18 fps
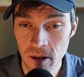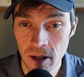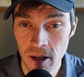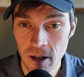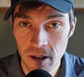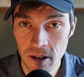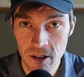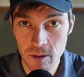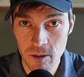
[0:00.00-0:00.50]

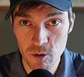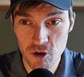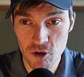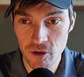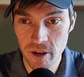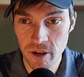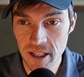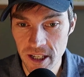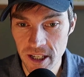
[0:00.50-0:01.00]
some
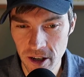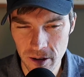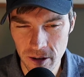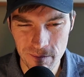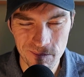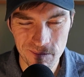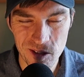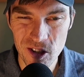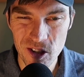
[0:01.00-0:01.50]
trees that are
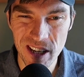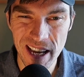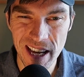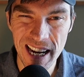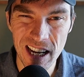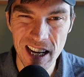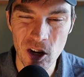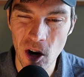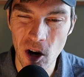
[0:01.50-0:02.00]
just kind
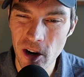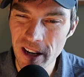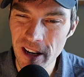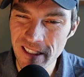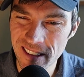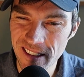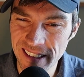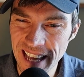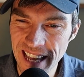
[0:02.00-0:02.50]
of guarding
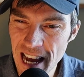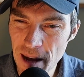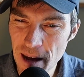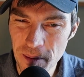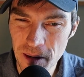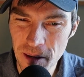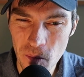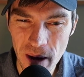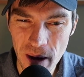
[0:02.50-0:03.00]
the layup
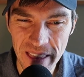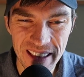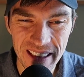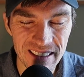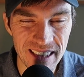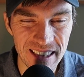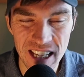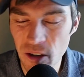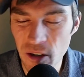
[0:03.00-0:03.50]
in a way
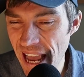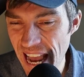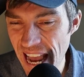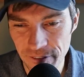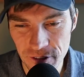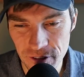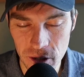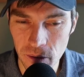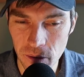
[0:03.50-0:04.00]
that they don't have
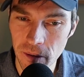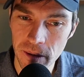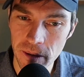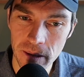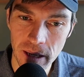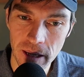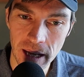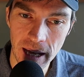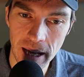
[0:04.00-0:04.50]
to.
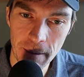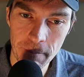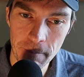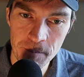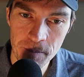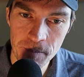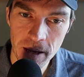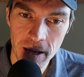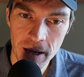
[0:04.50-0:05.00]

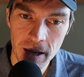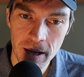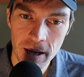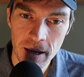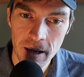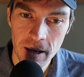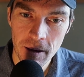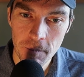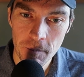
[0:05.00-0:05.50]

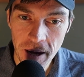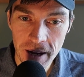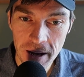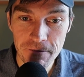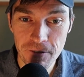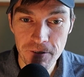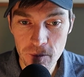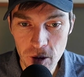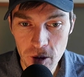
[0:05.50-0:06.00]
But
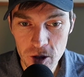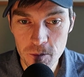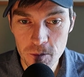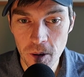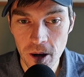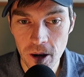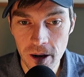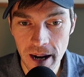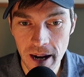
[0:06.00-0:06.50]
for the most
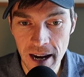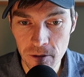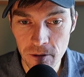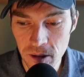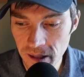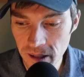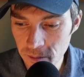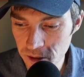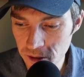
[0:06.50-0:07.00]
part, I really
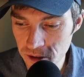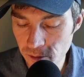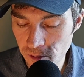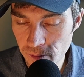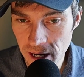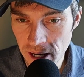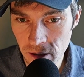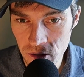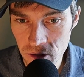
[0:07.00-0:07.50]
like Blissful
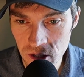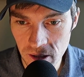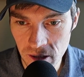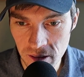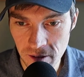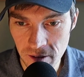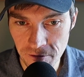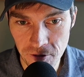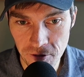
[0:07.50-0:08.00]
Meadows.
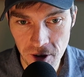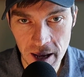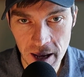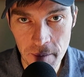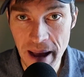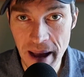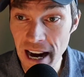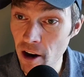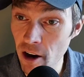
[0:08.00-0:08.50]
The front and
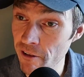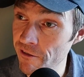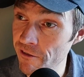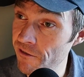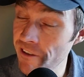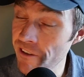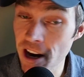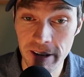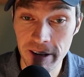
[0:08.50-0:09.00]
back are
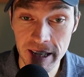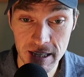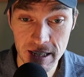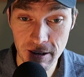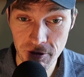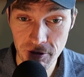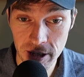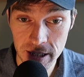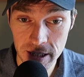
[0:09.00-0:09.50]
very
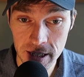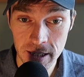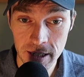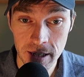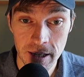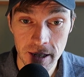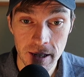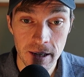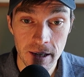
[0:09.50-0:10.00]
different,
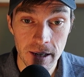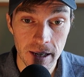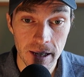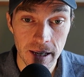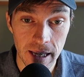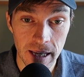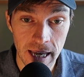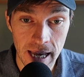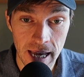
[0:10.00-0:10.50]

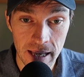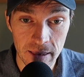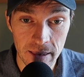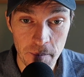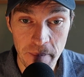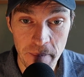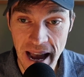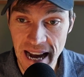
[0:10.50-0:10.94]
and the back